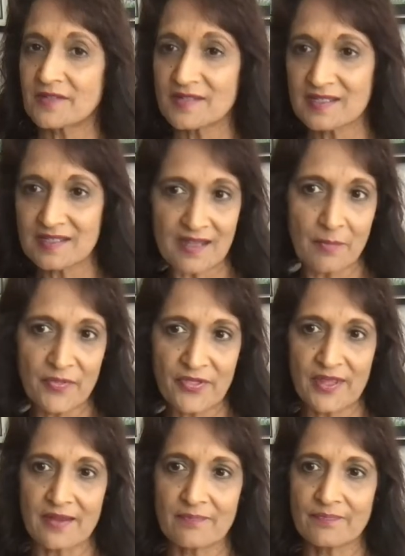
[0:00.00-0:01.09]

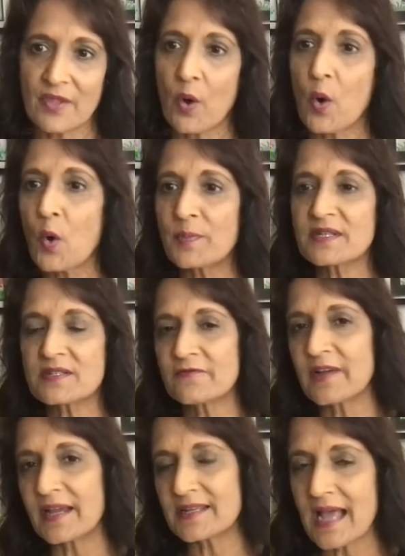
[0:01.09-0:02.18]
something, hoping to
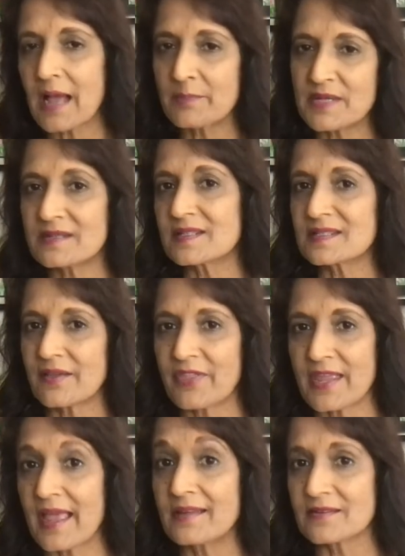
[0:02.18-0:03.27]
find happiness at
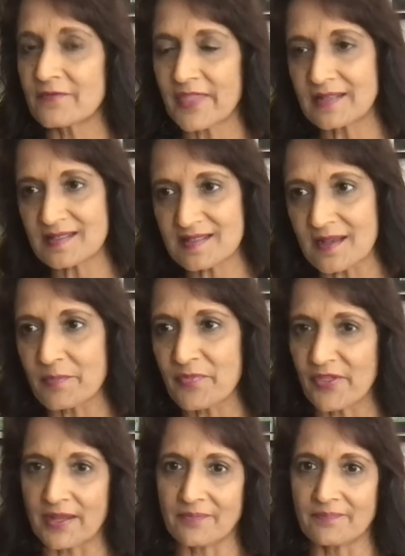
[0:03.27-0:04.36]
the end of that
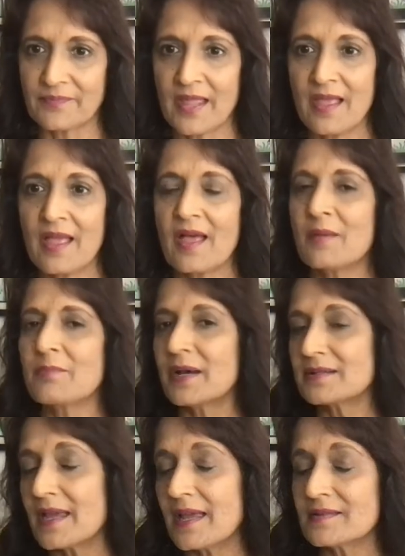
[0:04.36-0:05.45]
something,
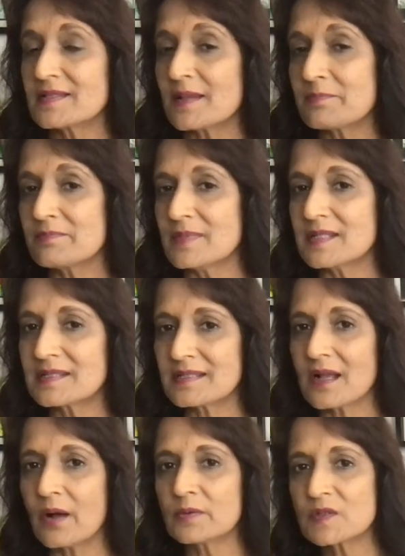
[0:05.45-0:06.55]
but ends up missing
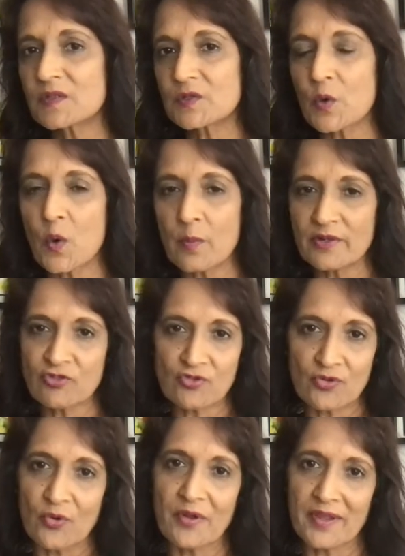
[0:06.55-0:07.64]
out so much
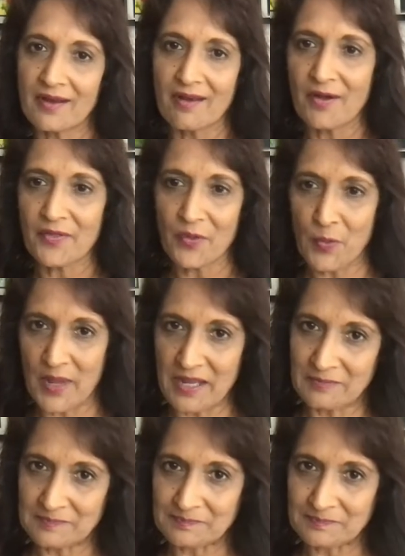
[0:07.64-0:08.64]
joy along the way.